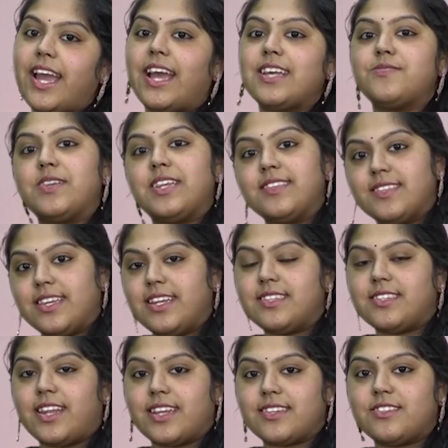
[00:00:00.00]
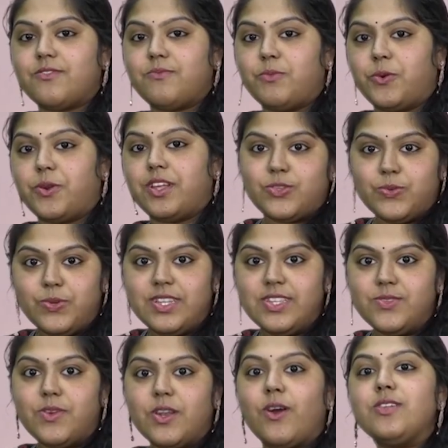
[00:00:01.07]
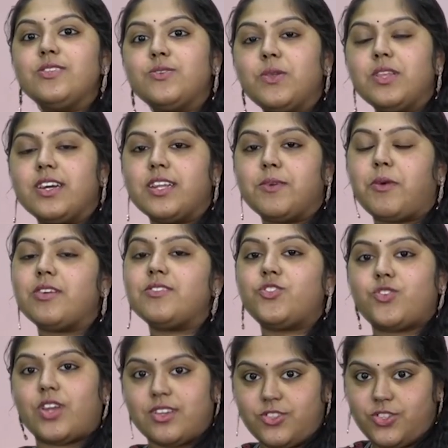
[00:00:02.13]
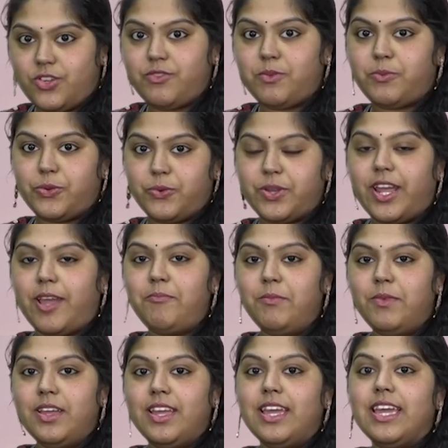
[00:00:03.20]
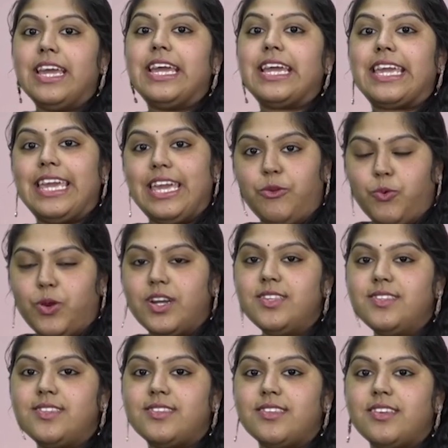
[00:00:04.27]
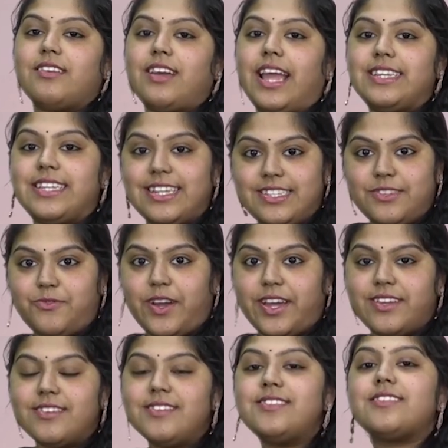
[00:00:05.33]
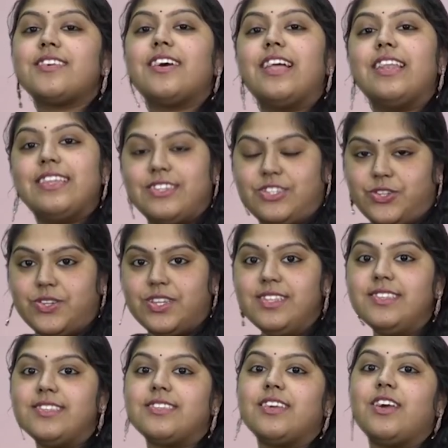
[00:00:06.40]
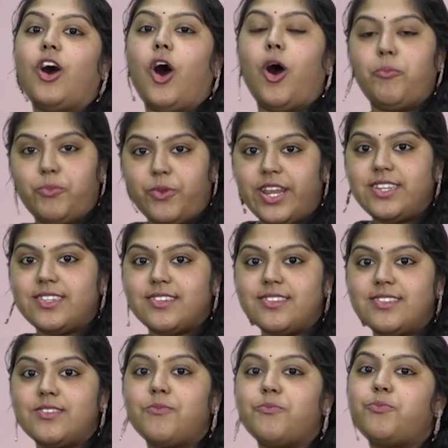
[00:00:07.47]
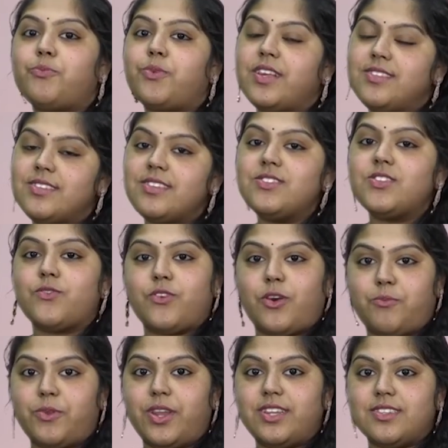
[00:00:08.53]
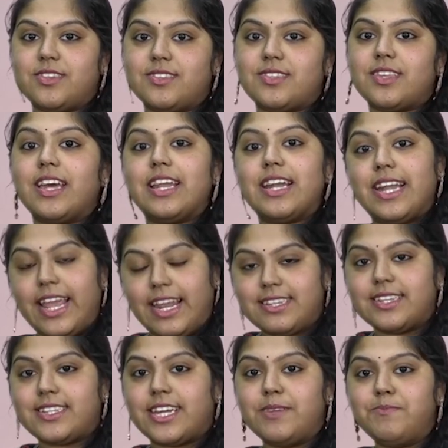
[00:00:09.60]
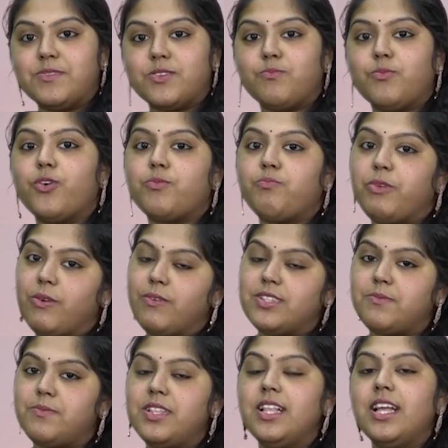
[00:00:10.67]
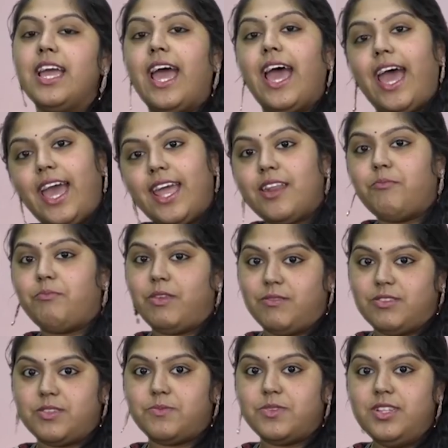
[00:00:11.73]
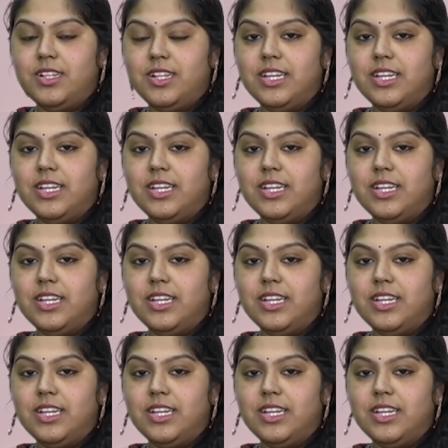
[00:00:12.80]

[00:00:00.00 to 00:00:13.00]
as well as interactive mode. Students will also learn about structure of a program, keywords, identifiers, literals, operators, precedence of operators, data types, both mutable and immutable,